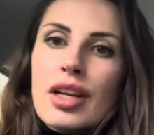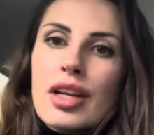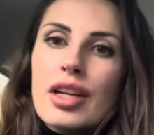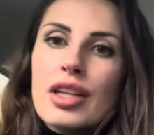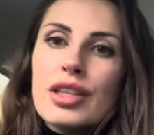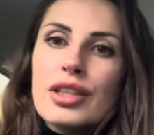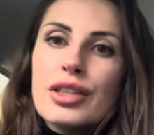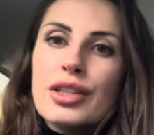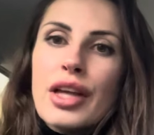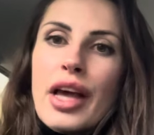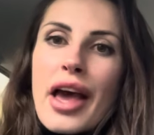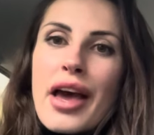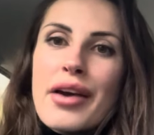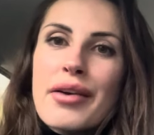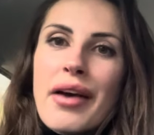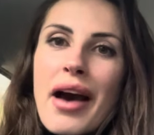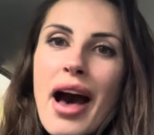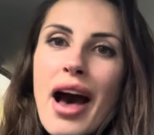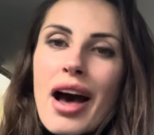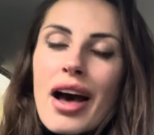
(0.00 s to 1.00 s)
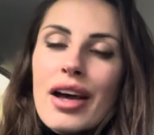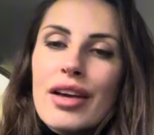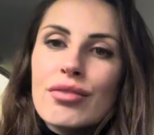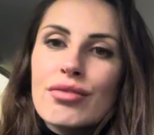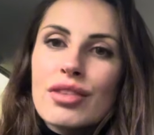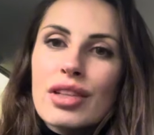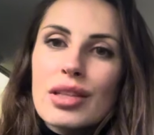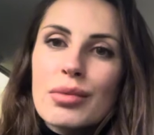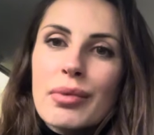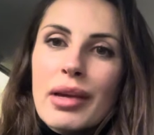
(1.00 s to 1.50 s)
So I've
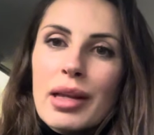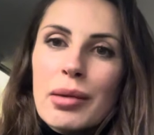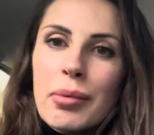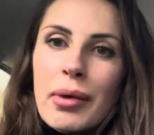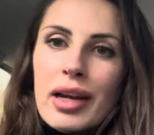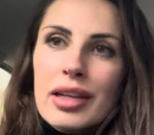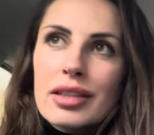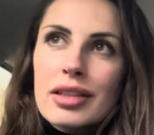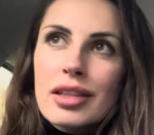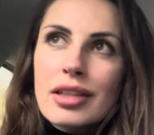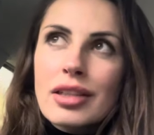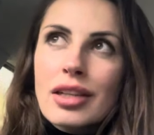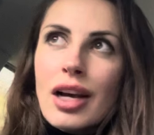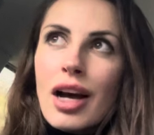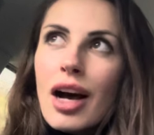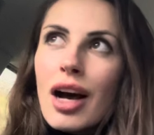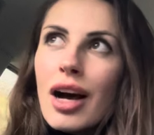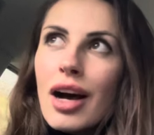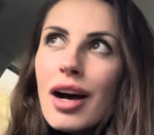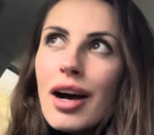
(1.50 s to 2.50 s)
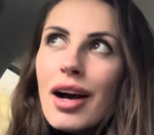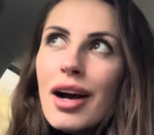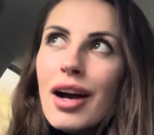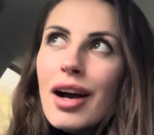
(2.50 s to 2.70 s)
just made it back to the car.